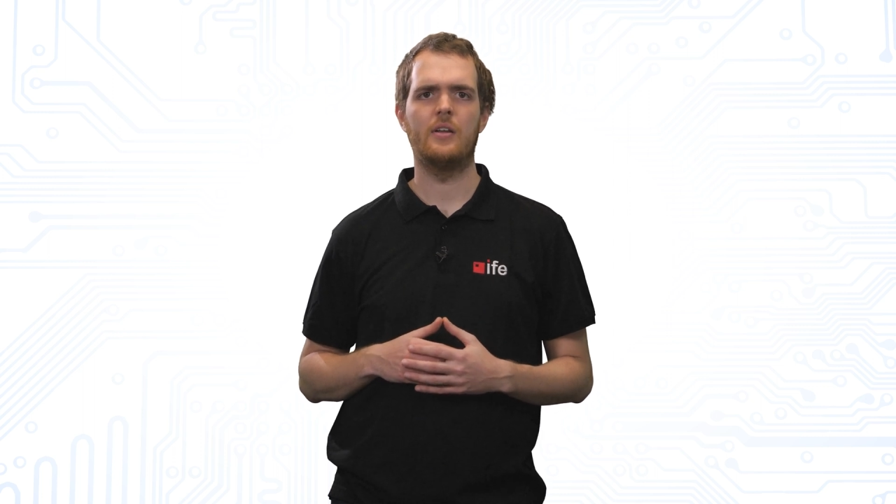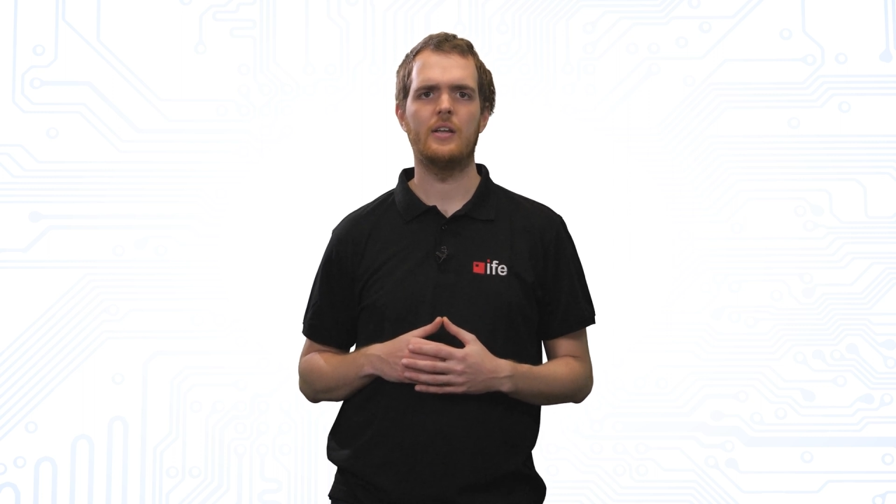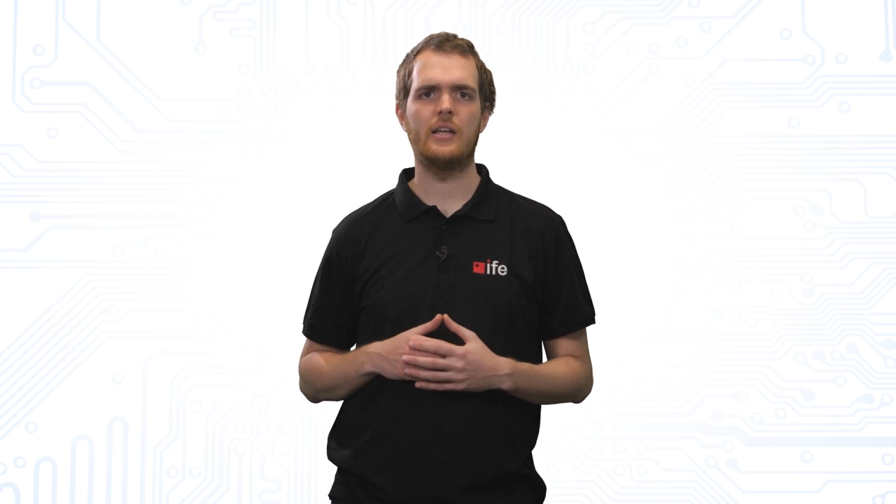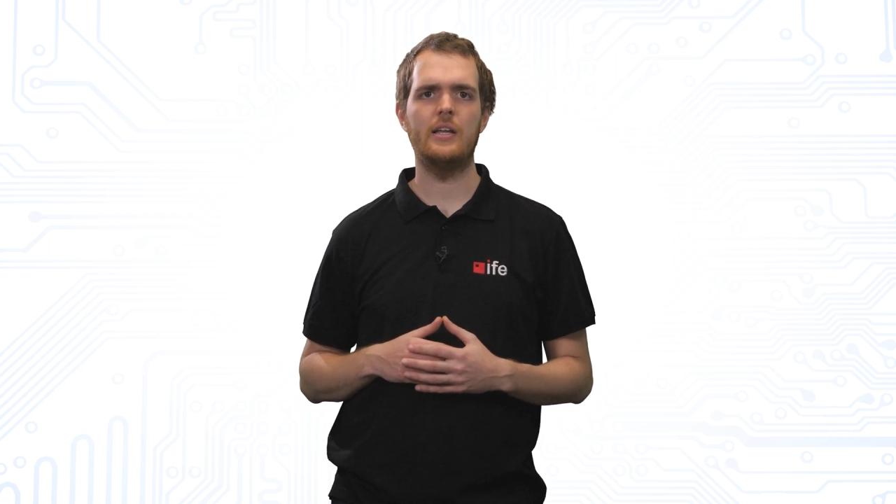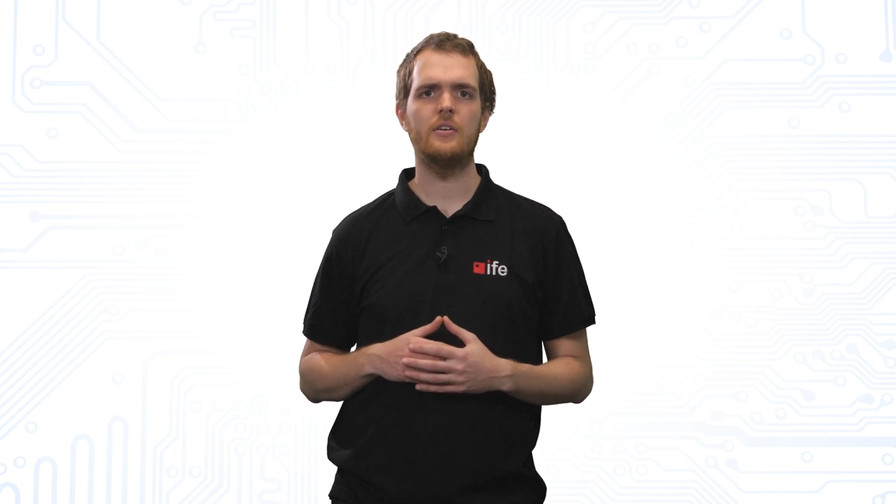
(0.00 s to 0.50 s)

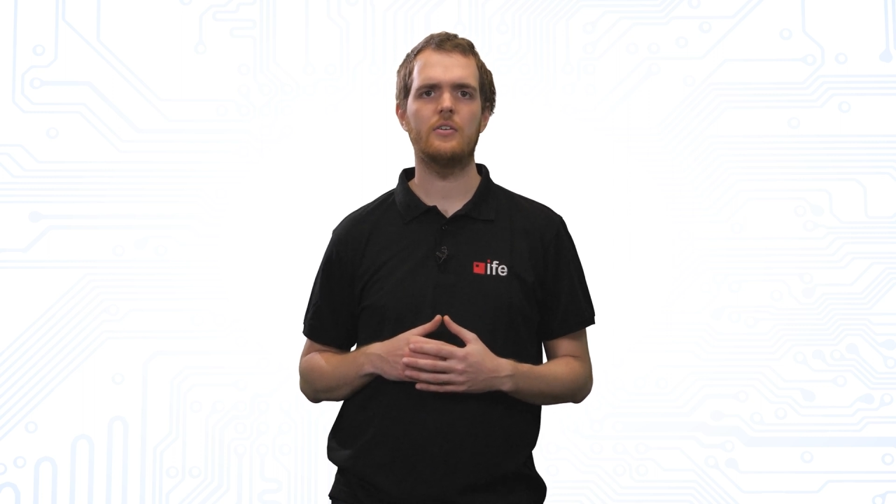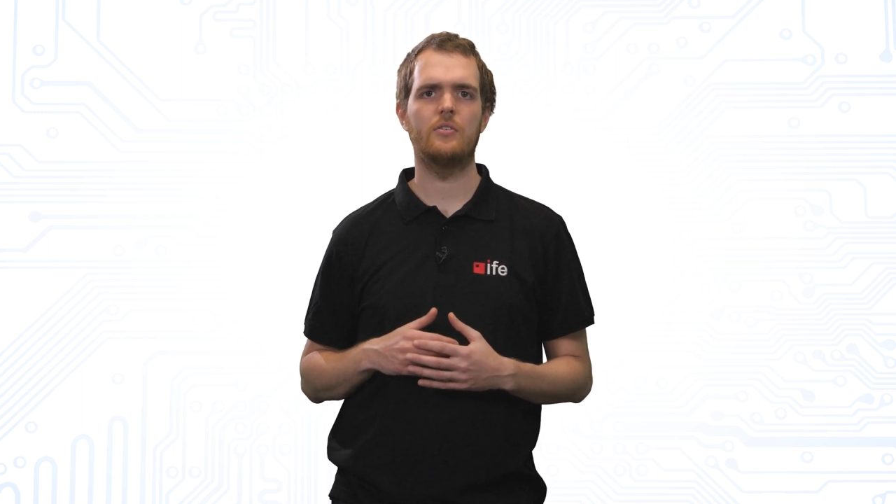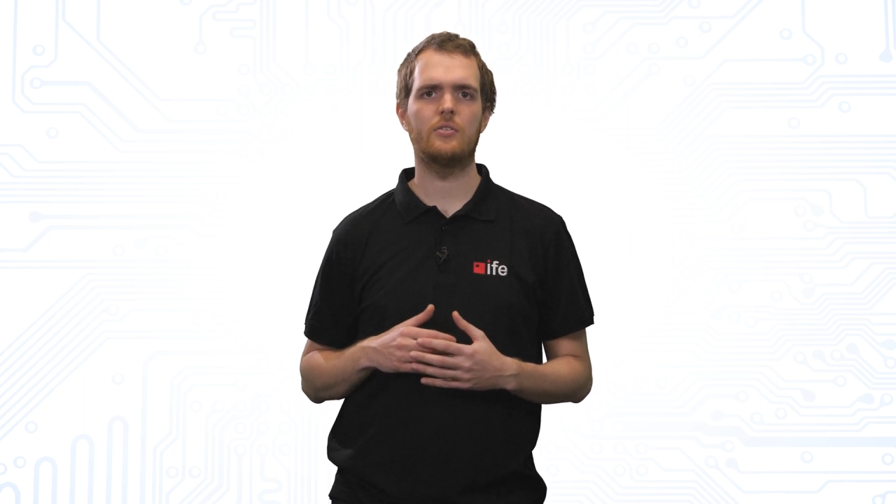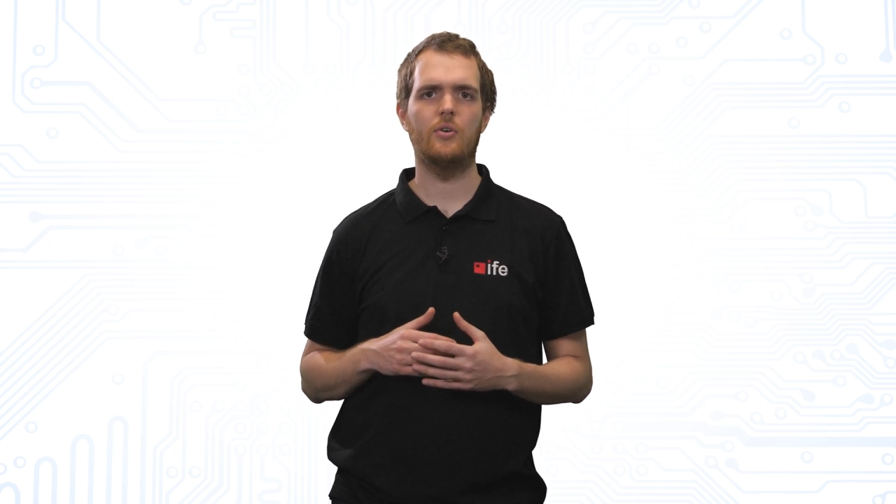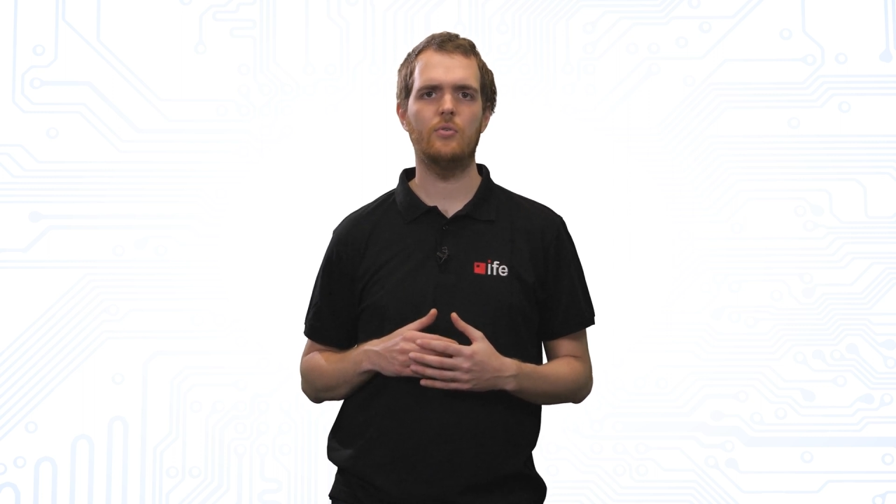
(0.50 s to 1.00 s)
Here,
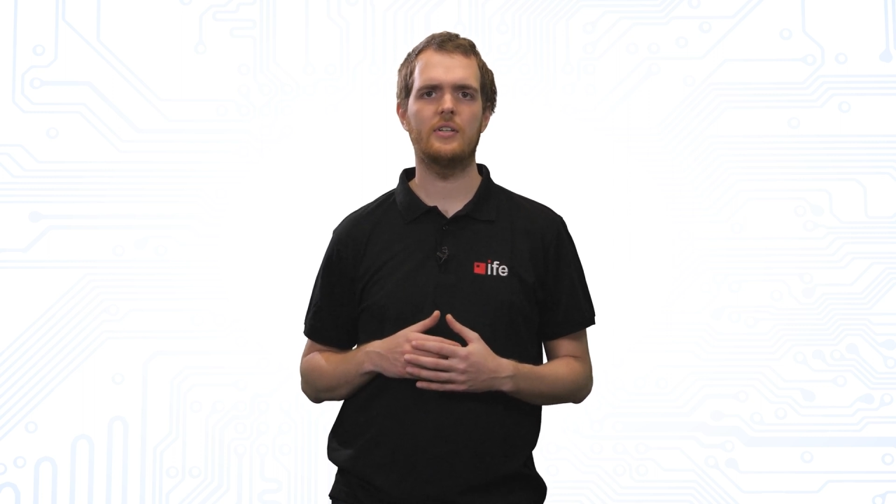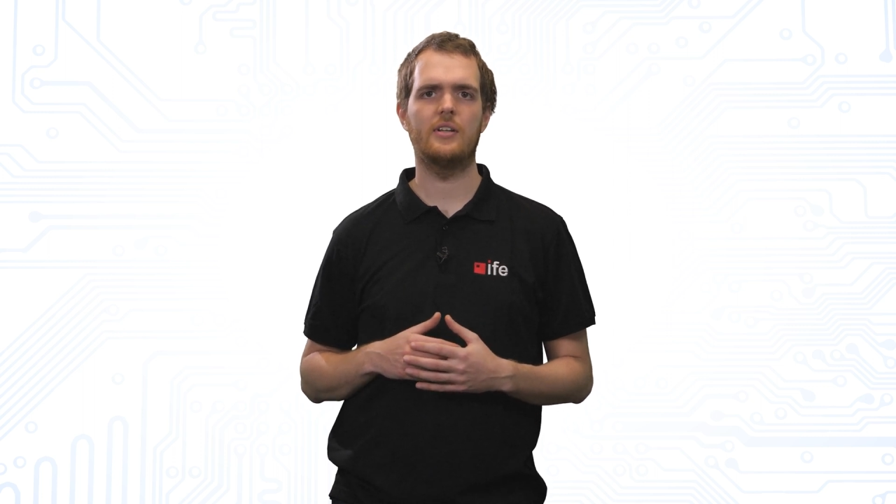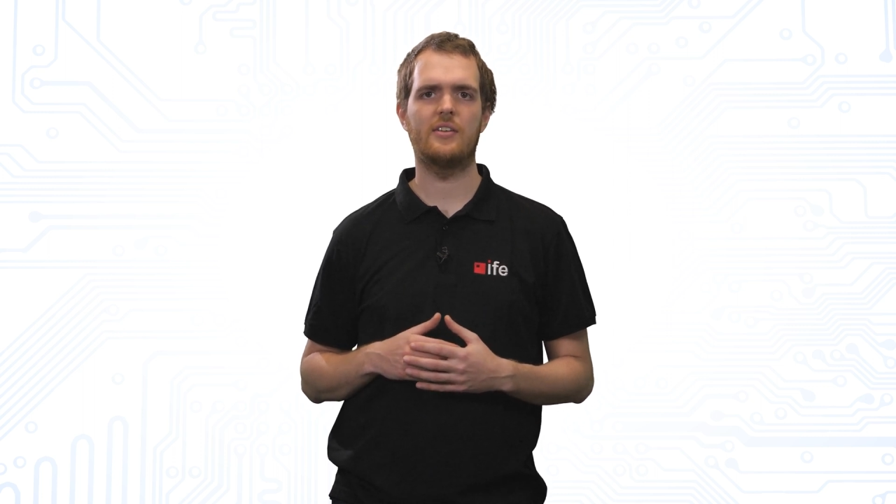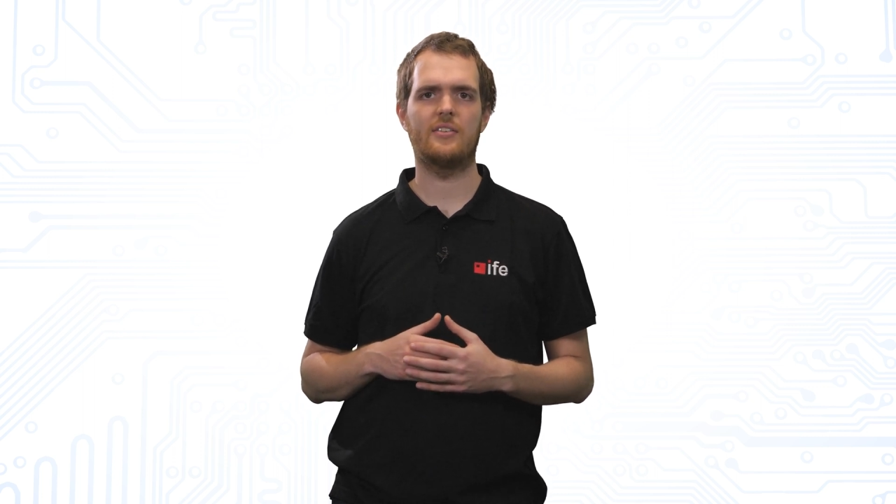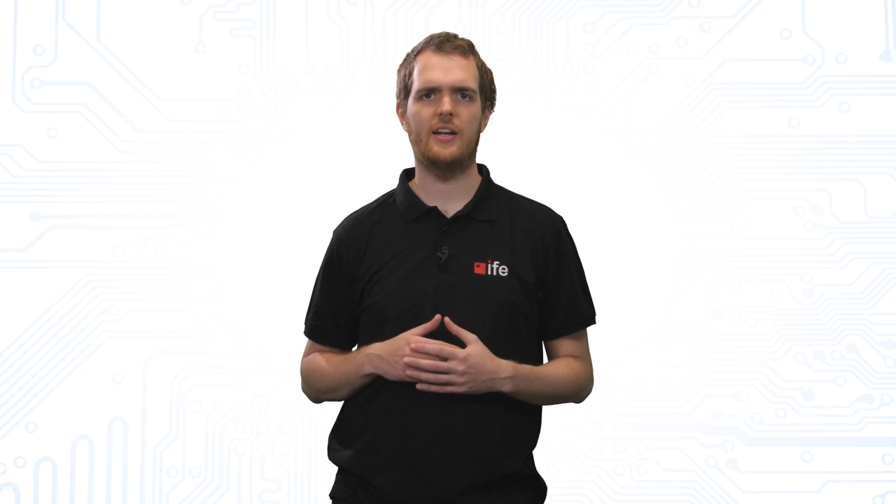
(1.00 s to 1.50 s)
not only the
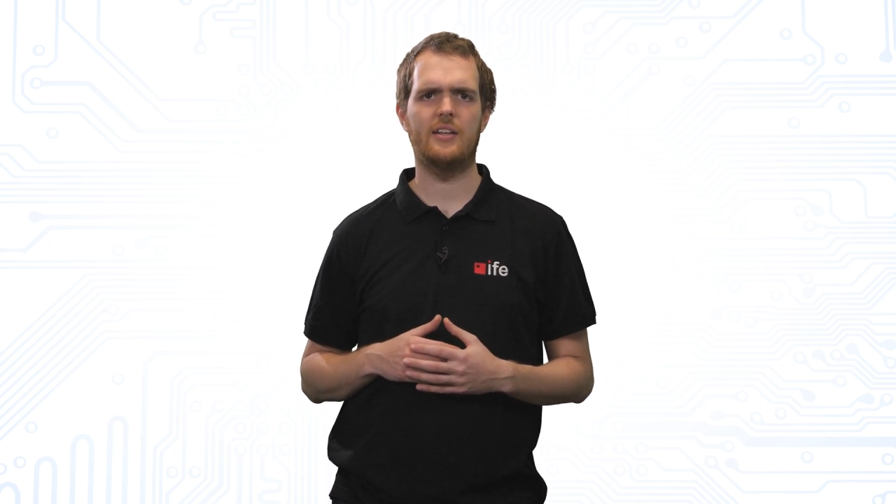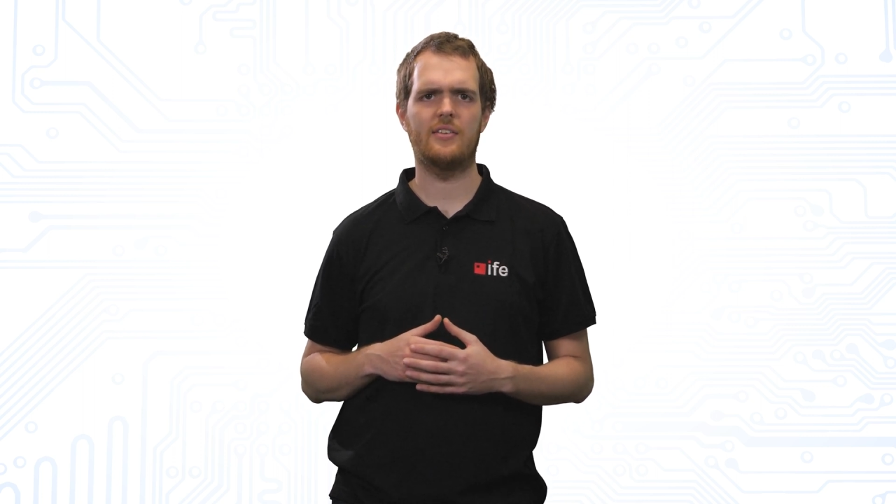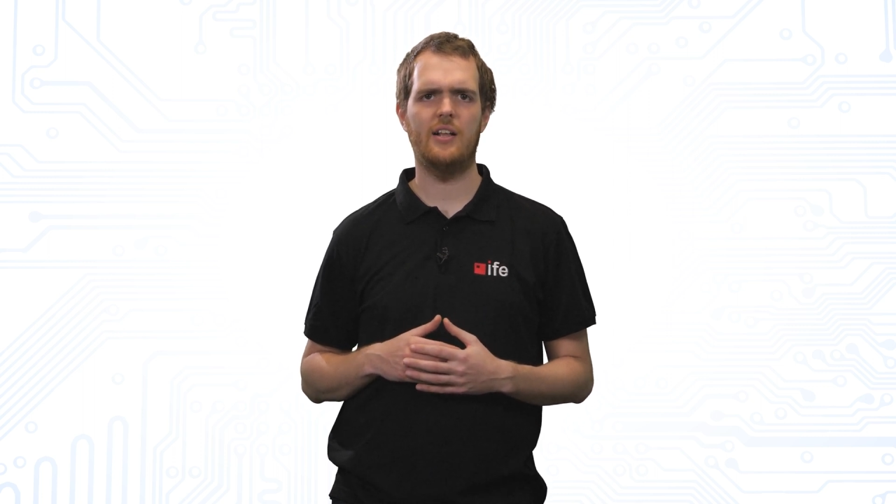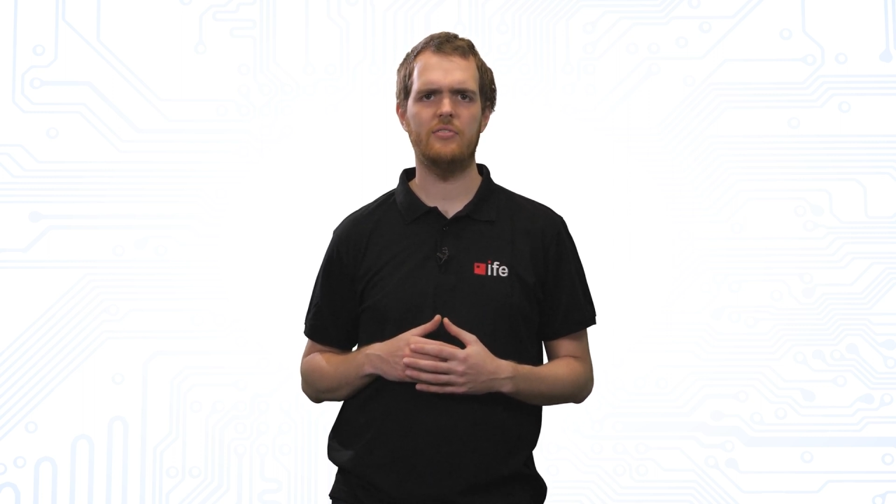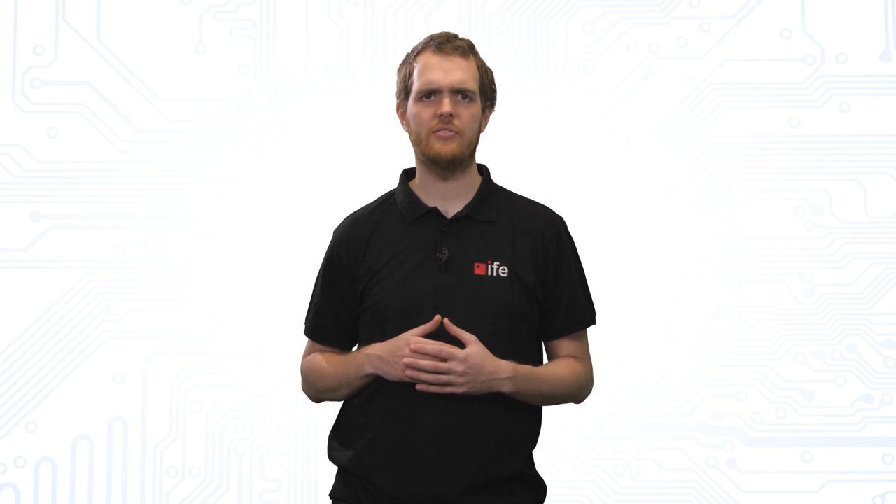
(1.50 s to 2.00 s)
design
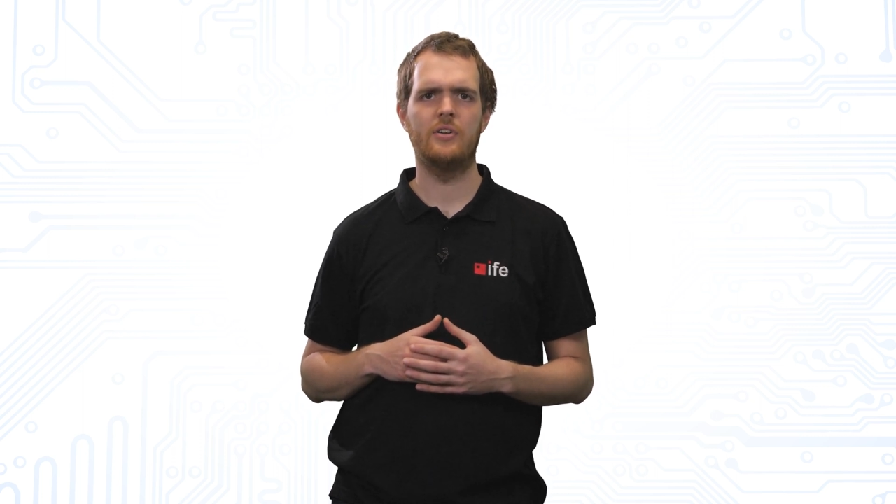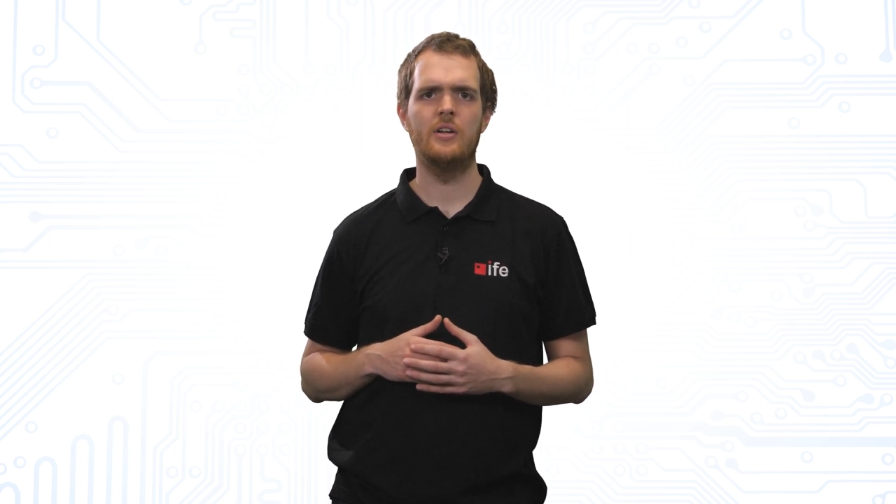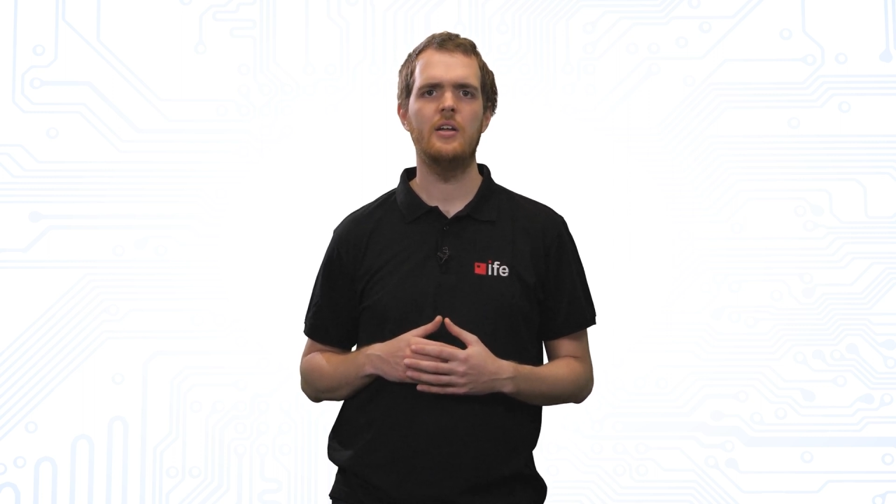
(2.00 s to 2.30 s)
itself,